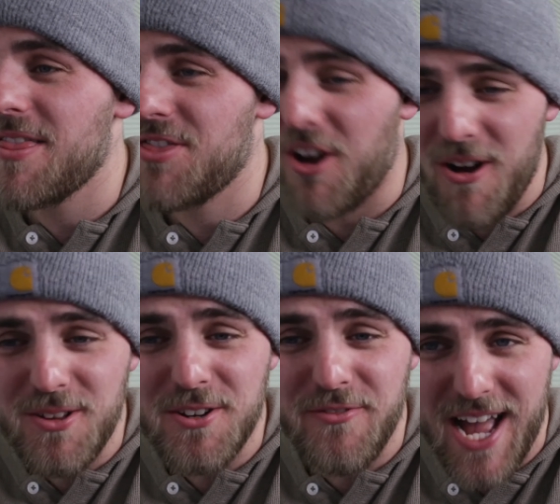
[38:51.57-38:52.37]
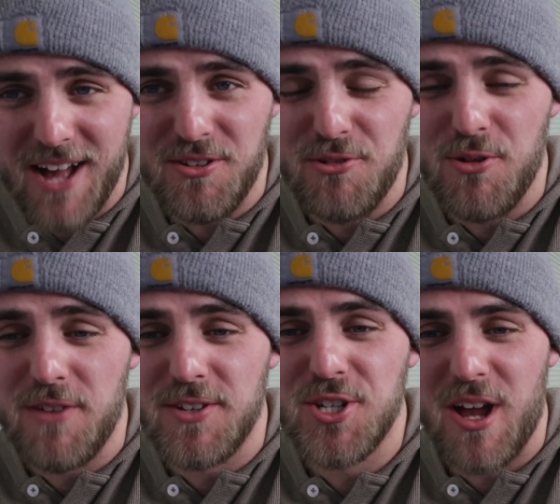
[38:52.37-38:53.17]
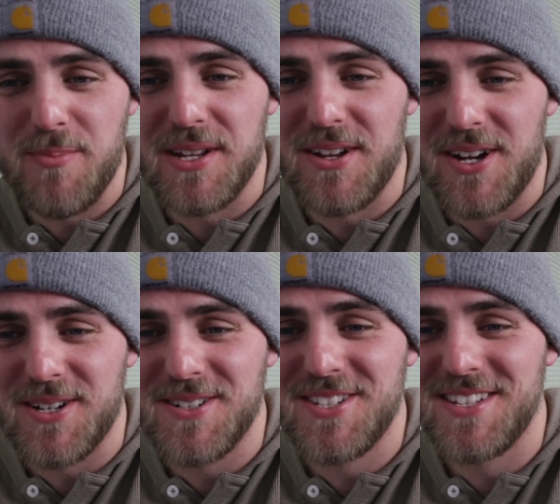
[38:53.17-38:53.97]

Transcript: dollar value of a shopping cart,